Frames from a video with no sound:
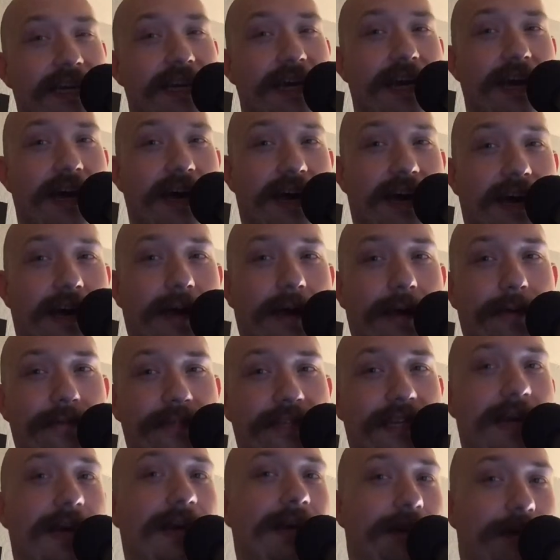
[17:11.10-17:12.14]
I was
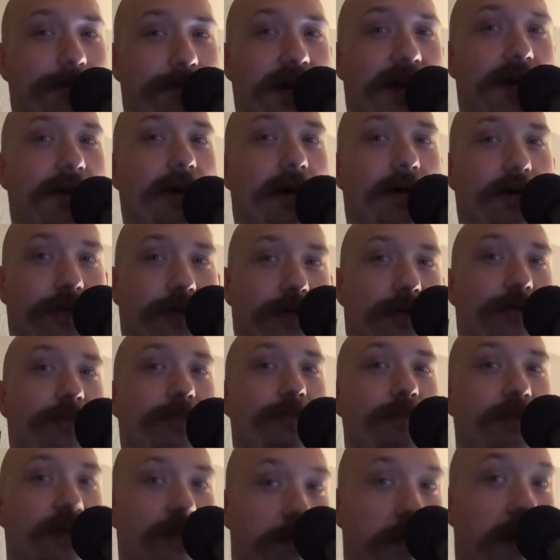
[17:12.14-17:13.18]
talking about all
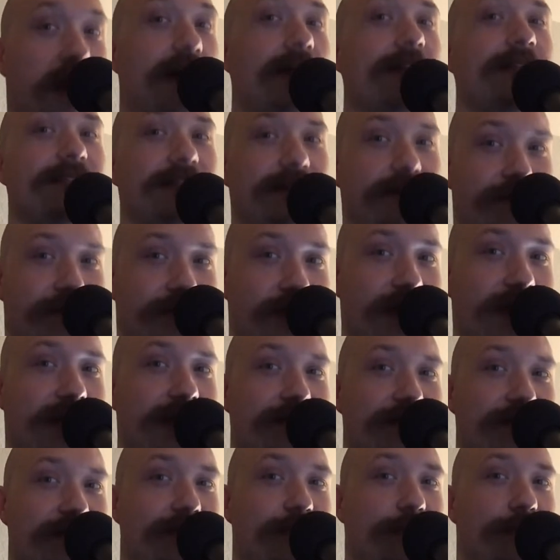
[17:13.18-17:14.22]
the positive
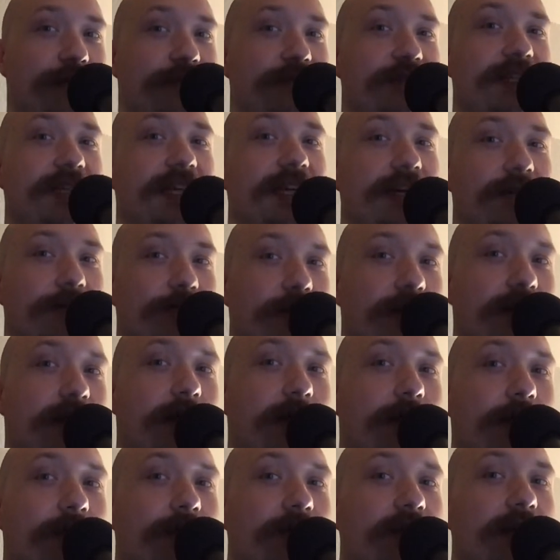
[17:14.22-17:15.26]
changes we've seen with
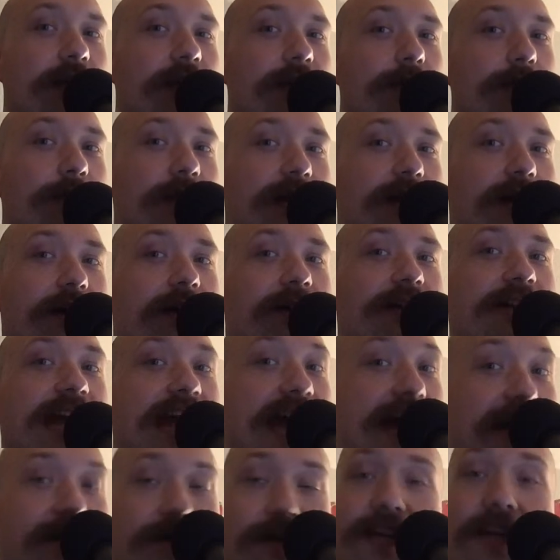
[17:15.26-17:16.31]
COVID, where
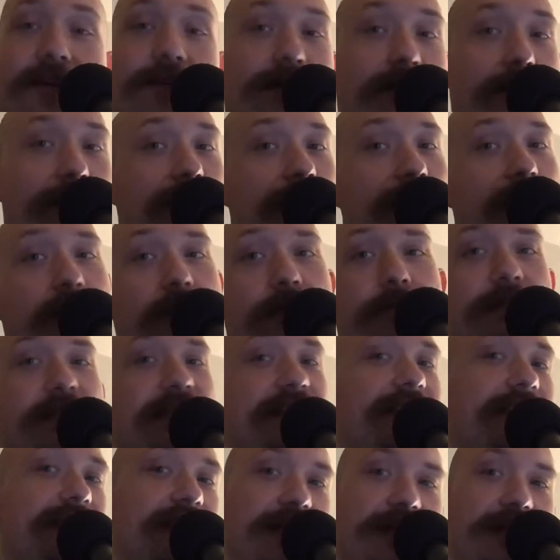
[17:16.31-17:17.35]
now here in Oklahoma
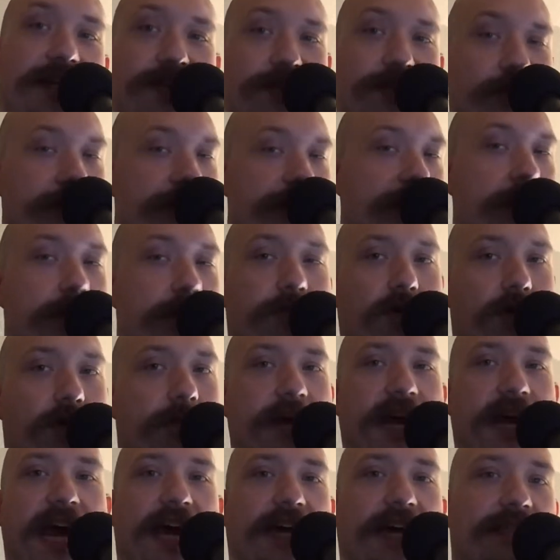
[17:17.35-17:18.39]
City, there's no more
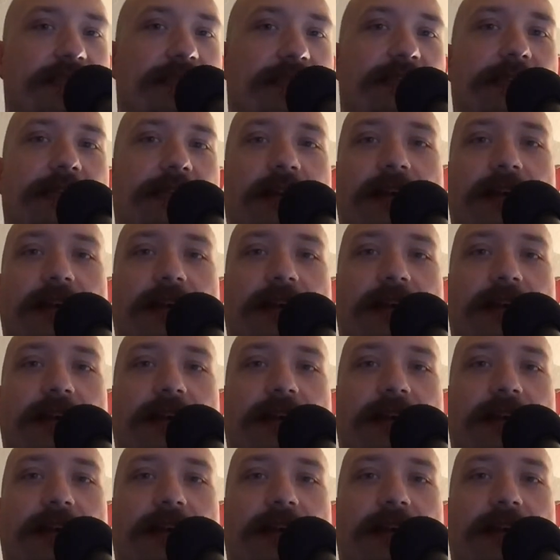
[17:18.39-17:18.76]
masks.